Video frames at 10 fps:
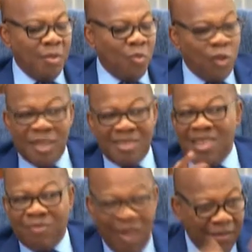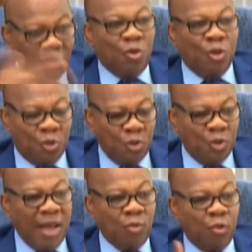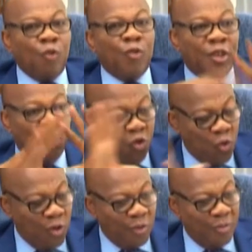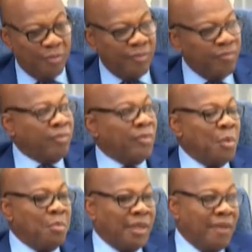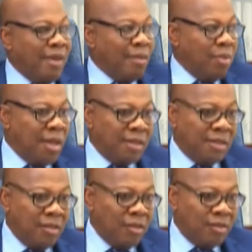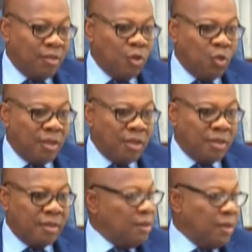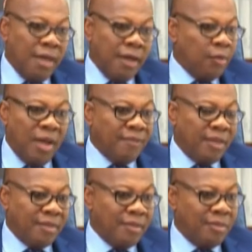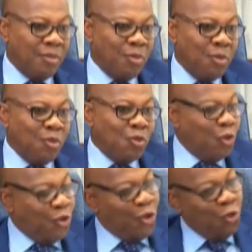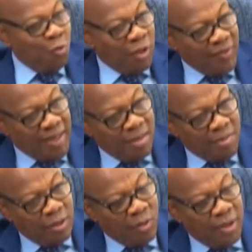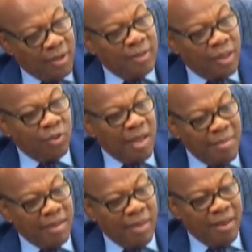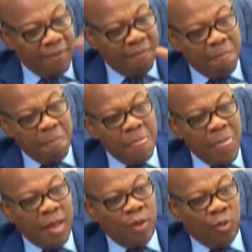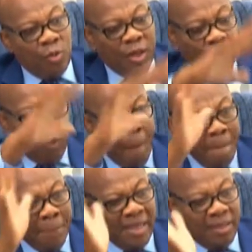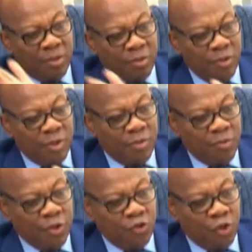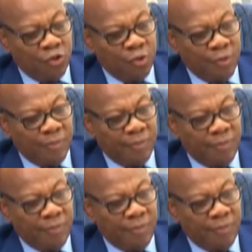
We don't necessarily have to have a new Constitution. I would go for a new one. But if our brothers in the North don't want it, they ain't going to have nothing. So you see, you must find a middle way. That's what I meant by, you know, complete restructure. Right.